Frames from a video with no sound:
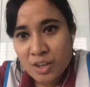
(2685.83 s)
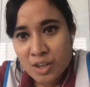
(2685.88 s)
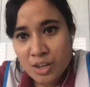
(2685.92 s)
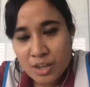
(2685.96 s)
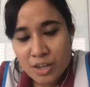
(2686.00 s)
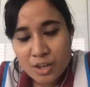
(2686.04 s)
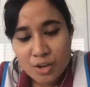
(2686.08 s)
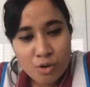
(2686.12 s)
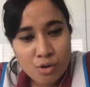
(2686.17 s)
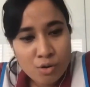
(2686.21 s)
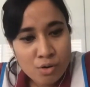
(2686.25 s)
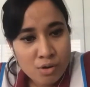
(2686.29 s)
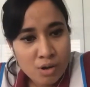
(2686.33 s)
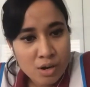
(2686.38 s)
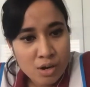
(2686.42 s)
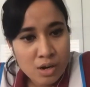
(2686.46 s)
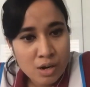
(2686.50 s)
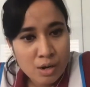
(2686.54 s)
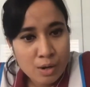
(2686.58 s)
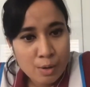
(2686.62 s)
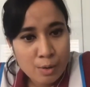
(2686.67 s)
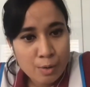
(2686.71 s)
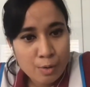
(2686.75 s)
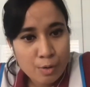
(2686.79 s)

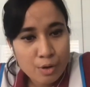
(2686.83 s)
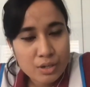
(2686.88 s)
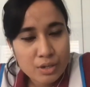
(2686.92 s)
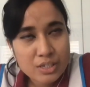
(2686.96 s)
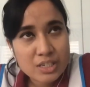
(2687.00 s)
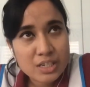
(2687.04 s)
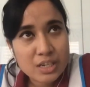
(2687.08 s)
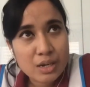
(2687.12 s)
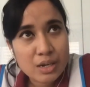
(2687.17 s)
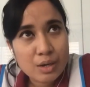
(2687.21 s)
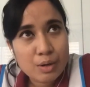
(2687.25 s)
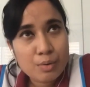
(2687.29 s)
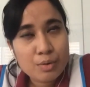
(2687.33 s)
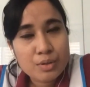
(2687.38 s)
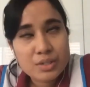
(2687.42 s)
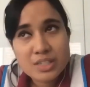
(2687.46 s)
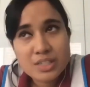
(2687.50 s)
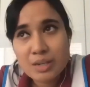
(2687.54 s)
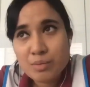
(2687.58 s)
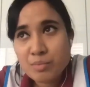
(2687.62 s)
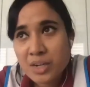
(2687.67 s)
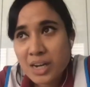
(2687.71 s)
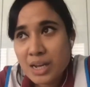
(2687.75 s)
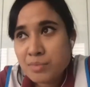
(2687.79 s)

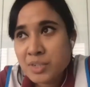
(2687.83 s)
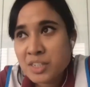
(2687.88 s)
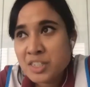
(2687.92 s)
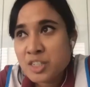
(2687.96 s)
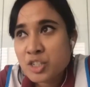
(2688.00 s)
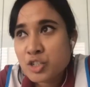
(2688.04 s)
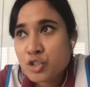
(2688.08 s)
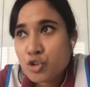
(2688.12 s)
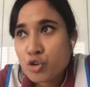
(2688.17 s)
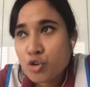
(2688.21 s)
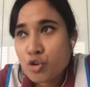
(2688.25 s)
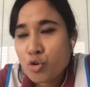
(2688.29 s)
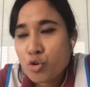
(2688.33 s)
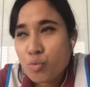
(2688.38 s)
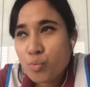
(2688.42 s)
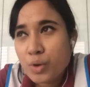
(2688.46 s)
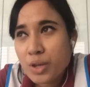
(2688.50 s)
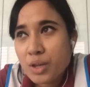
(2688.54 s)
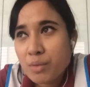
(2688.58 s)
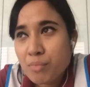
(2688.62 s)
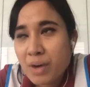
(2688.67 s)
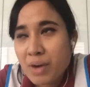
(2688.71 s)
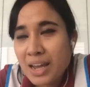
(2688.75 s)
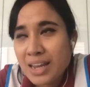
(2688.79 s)
Sometimes it's true, we
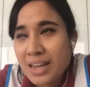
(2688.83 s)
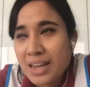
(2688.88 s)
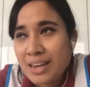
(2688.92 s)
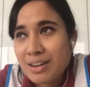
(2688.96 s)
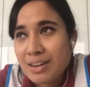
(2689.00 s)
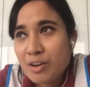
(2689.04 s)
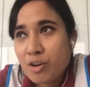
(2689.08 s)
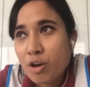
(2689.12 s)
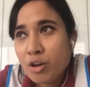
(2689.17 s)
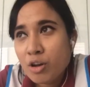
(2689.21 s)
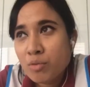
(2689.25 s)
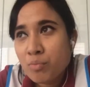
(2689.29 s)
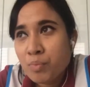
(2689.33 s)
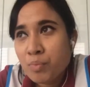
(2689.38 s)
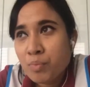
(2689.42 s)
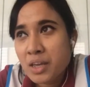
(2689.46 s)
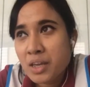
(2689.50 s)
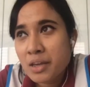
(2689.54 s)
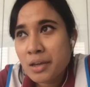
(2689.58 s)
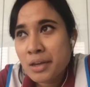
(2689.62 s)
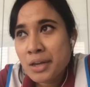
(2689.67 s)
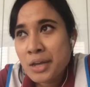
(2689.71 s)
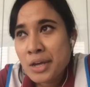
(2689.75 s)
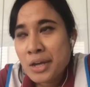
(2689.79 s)
might not
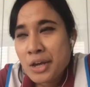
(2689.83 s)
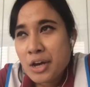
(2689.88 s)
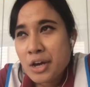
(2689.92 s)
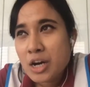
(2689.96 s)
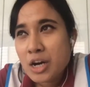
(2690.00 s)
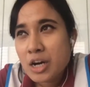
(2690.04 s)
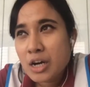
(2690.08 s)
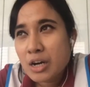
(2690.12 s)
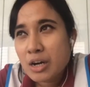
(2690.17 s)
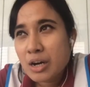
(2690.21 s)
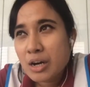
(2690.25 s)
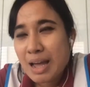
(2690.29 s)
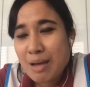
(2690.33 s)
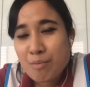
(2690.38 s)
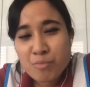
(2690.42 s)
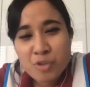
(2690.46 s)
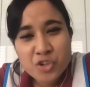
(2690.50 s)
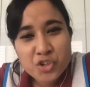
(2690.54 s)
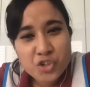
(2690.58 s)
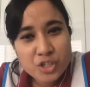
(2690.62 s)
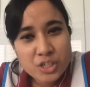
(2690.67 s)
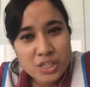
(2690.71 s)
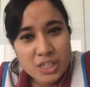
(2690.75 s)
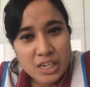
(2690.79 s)
be
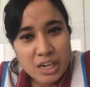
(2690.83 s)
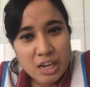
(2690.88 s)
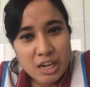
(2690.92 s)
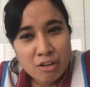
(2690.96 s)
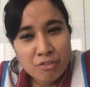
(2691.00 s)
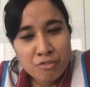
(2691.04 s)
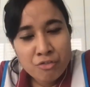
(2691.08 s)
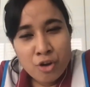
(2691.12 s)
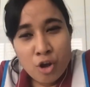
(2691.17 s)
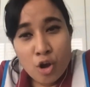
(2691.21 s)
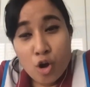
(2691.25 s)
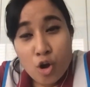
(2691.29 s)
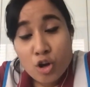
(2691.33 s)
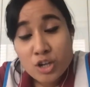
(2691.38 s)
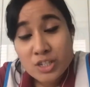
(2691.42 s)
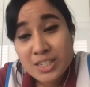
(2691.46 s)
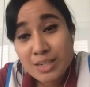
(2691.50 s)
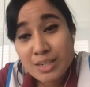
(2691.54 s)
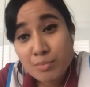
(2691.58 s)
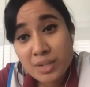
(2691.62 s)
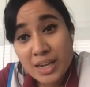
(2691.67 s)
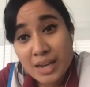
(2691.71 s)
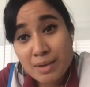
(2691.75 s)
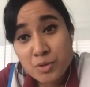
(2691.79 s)
ambitious enough, or
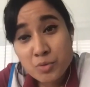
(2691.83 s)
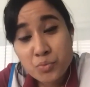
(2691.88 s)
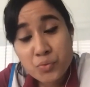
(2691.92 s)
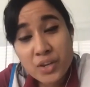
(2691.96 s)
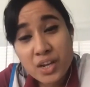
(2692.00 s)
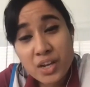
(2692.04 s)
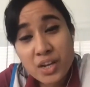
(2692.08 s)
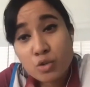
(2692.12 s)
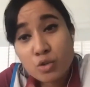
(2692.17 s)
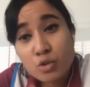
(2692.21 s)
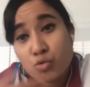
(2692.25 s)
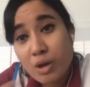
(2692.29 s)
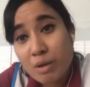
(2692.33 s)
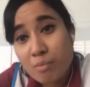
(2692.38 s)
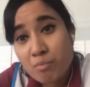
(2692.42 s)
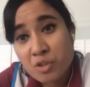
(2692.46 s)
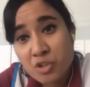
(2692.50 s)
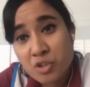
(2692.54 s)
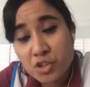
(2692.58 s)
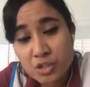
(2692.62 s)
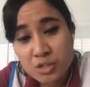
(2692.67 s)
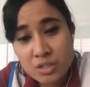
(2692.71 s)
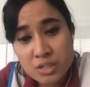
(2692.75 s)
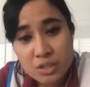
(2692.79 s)
sometimes we are too
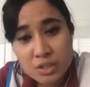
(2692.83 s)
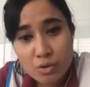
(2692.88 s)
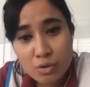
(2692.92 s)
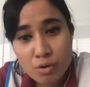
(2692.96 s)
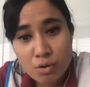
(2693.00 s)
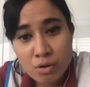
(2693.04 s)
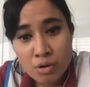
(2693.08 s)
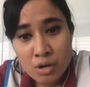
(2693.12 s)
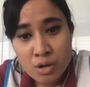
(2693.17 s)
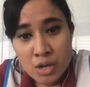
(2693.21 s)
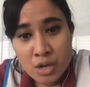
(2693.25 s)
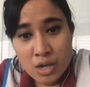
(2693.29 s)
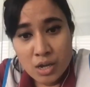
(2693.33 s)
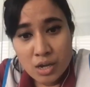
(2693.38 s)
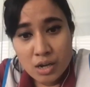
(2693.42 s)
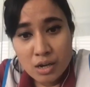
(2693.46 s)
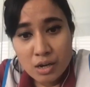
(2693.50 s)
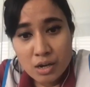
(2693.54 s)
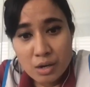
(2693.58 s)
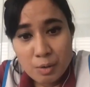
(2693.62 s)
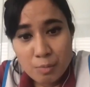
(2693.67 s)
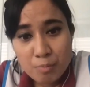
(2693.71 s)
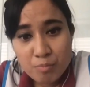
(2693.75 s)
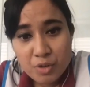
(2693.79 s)
ambitious.
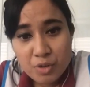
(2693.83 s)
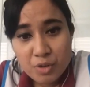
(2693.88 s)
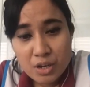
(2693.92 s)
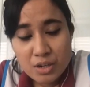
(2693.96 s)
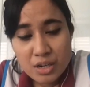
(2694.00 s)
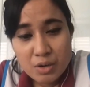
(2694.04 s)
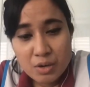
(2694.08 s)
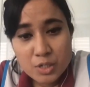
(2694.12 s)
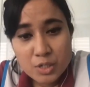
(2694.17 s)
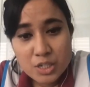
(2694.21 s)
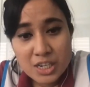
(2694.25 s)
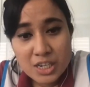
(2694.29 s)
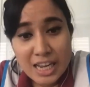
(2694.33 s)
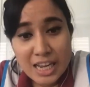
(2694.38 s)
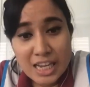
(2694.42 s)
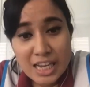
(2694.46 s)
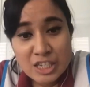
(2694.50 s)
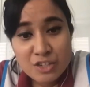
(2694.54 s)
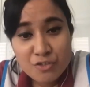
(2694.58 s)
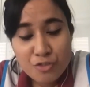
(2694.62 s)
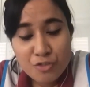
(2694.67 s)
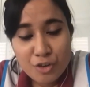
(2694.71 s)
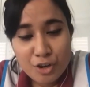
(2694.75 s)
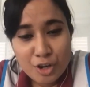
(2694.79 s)
There was a
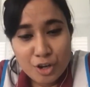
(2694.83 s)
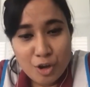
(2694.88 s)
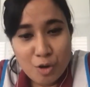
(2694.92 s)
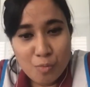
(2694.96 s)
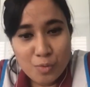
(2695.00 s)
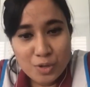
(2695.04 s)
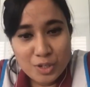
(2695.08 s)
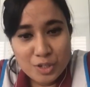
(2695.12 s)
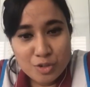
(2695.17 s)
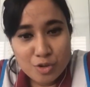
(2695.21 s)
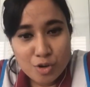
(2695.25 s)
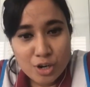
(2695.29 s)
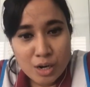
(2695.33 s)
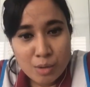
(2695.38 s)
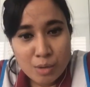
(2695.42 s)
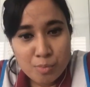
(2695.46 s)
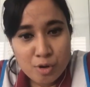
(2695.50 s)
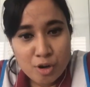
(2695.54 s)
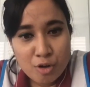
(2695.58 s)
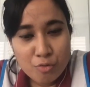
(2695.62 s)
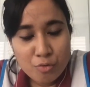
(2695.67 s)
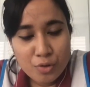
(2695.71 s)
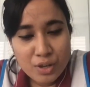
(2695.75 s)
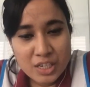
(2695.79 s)
nice video we saw a couple
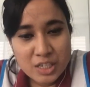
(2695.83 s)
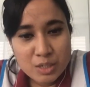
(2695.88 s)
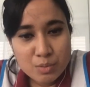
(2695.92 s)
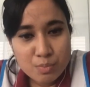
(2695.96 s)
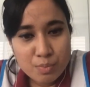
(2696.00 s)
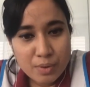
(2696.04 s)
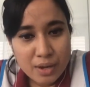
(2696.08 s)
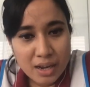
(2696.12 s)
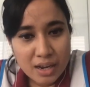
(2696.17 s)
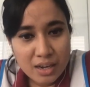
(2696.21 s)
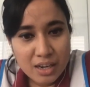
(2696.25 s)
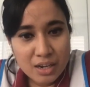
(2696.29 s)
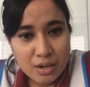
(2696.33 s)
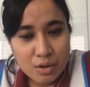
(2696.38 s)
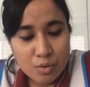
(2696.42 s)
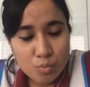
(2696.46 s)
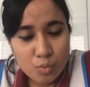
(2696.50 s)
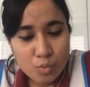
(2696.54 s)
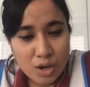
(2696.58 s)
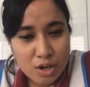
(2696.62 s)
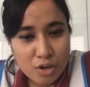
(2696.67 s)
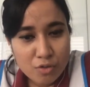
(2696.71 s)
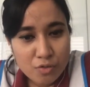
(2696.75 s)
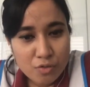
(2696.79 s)
of weeks back in
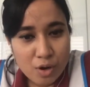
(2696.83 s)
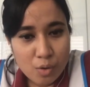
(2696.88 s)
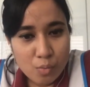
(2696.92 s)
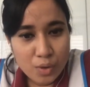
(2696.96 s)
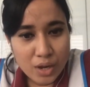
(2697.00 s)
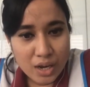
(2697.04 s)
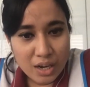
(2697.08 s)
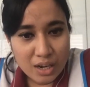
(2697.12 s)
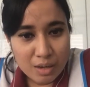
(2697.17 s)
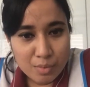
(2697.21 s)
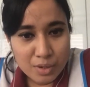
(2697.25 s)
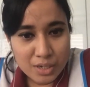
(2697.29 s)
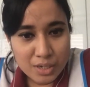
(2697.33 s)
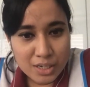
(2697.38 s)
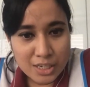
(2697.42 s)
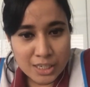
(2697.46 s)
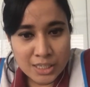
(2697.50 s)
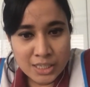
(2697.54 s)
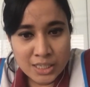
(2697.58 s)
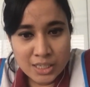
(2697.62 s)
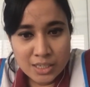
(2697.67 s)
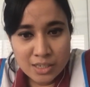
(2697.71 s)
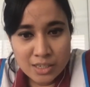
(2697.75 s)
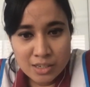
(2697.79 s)
one of our weekly
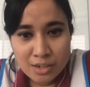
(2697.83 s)
meetings,